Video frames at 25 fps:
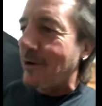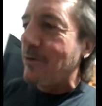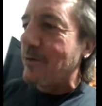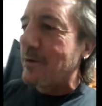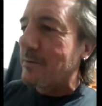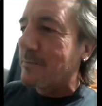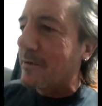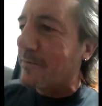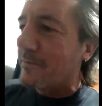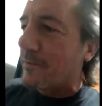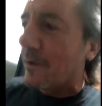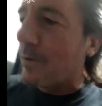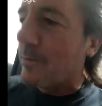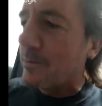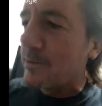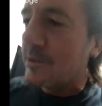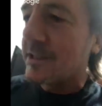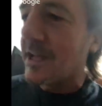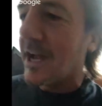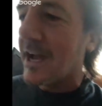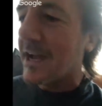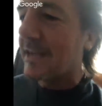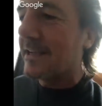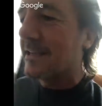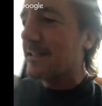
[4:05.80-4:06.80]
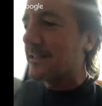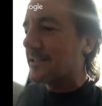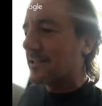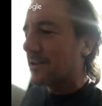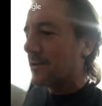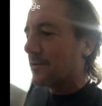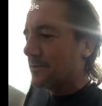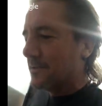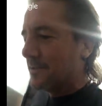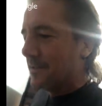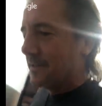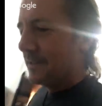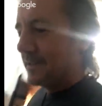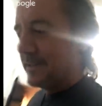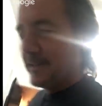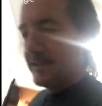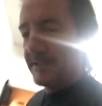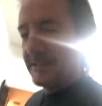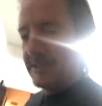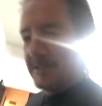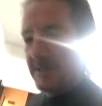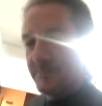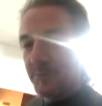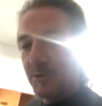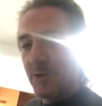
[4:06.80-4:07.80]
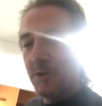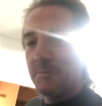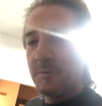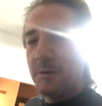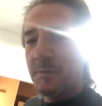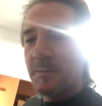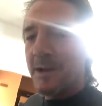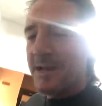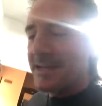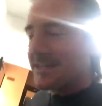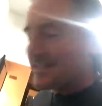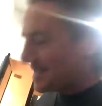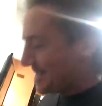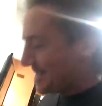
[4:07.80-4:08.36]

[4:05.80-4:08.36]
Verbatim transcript: and my phone's dying, so I'm doing my best.